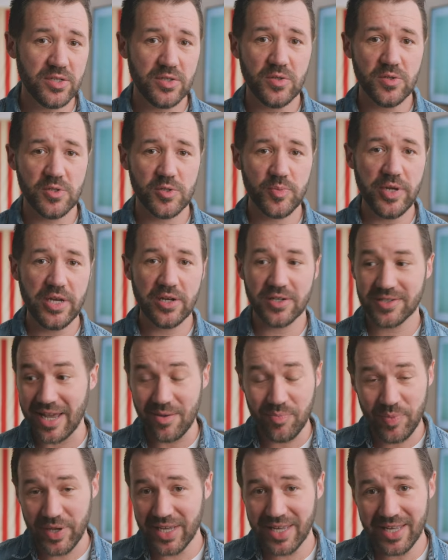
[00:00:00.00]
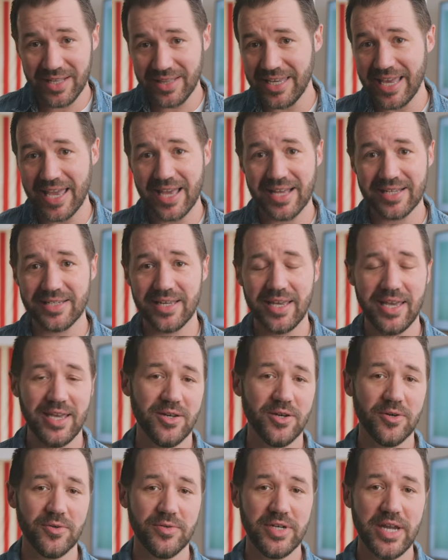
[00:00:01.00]
two speakers, I'm picking the S eight
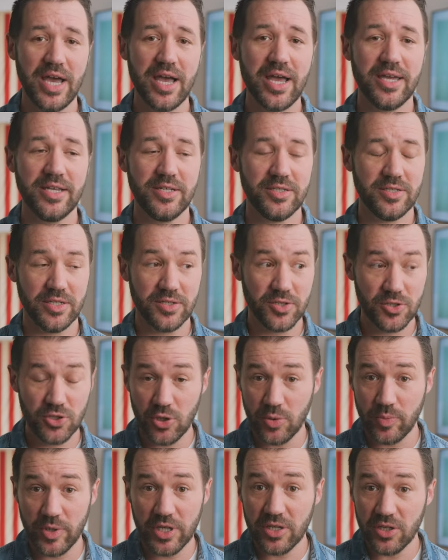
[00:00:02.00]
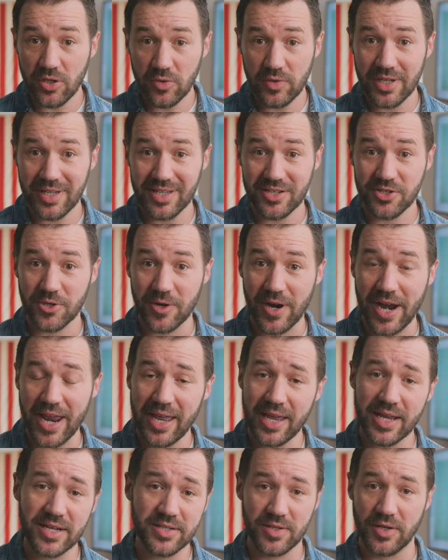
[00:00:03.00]
oh nines, assuming you can get your
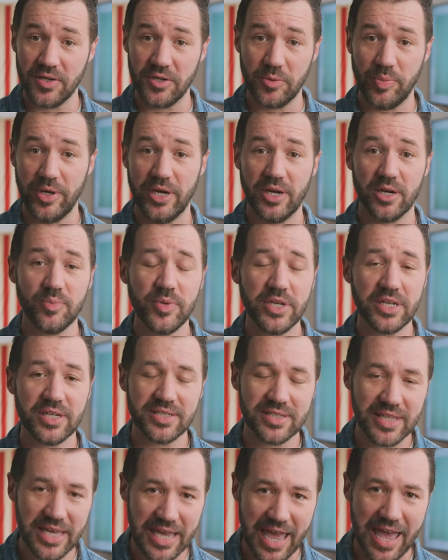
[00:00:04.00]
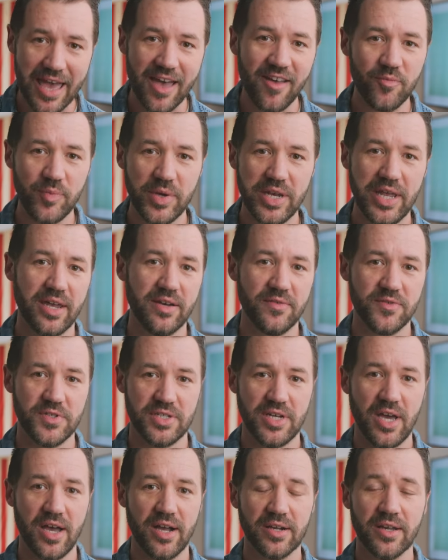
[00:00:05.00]
hands on a pair because they have been out of
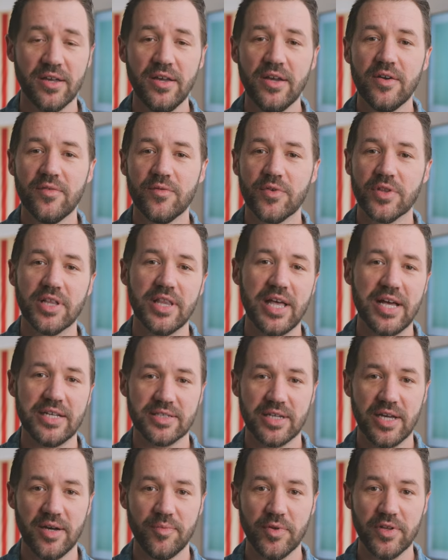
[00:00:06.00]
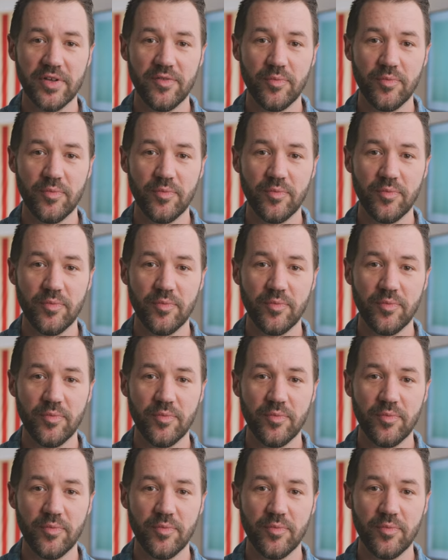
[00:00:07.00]
stock for the last couple